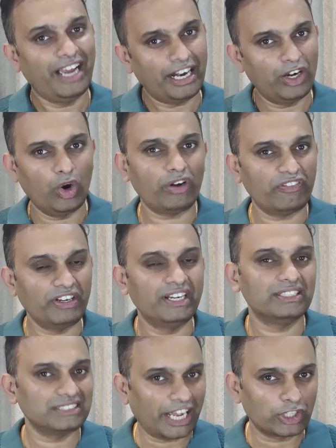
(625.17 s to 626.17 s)
And a lot of
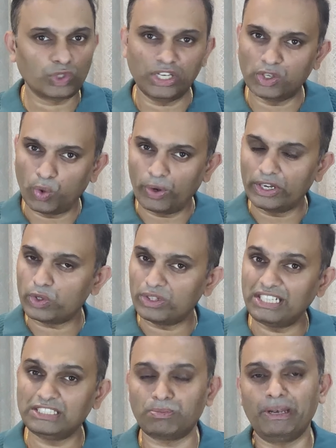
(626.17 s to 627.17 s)
Indians actually go into
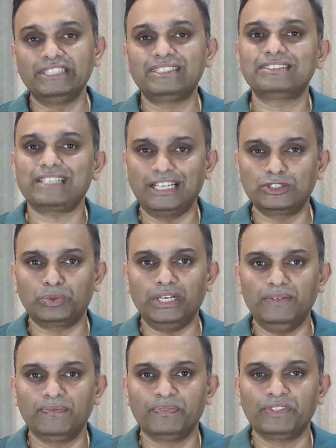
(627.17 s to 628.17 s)
these places as well.
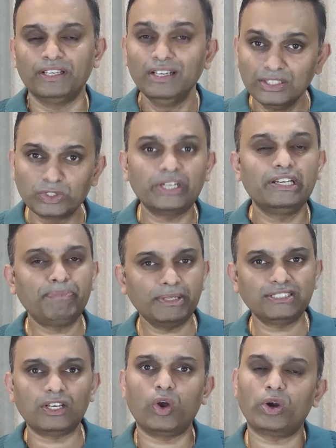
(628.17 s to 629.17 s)
So it
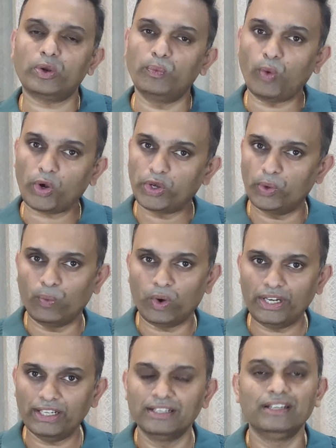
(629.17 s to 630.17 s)
depends a lot on what you
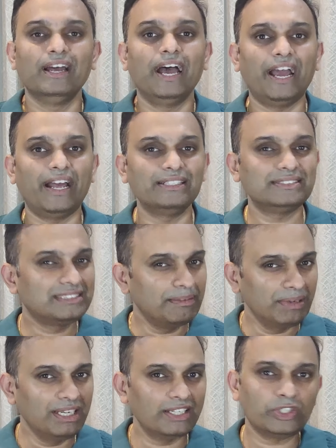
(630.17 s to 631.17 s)
want.
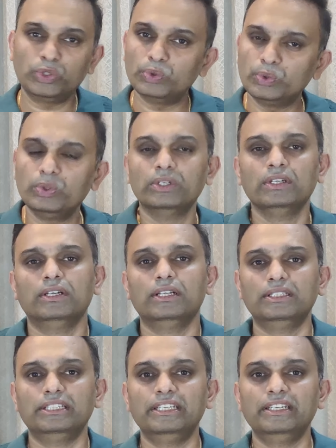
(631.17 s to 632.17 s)
Similar to
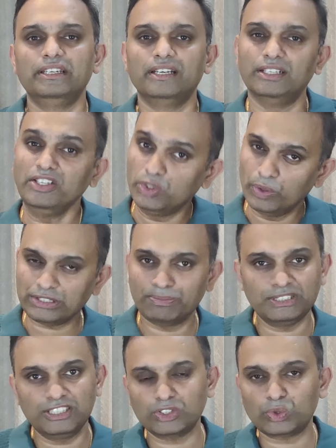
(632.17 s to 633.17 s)
the US
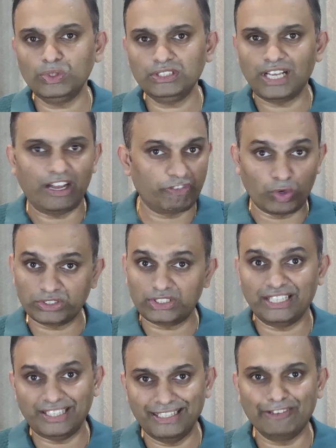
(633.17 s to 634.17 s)
business schools, of course,
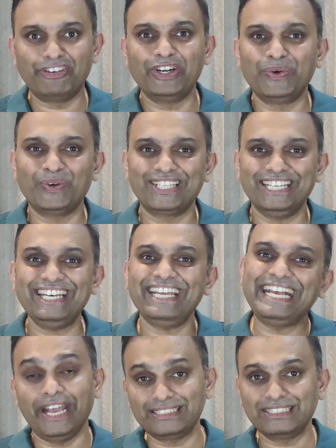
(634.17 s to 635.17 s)
nothing different over
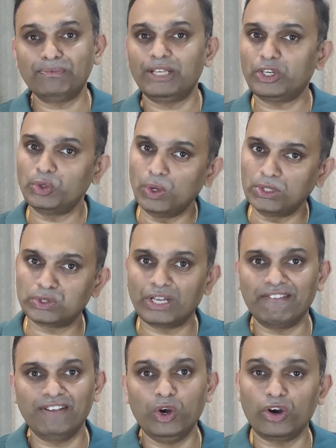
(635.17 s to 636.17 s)
there, except that you also
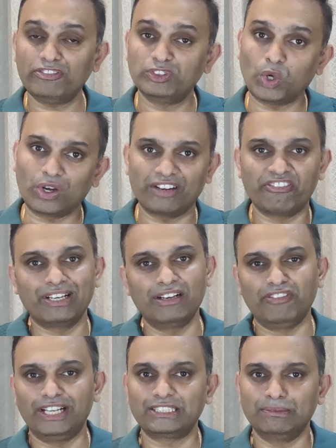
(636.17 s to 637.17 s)
have a lot of
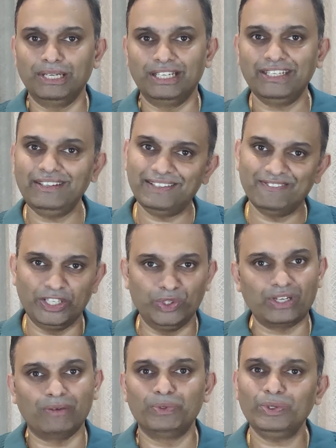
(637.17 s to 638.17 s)
geographical flexibility when
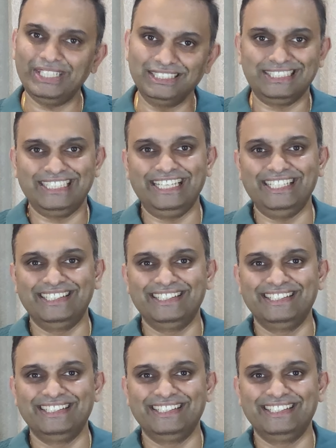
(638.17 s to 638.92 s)
you come to INSEAD.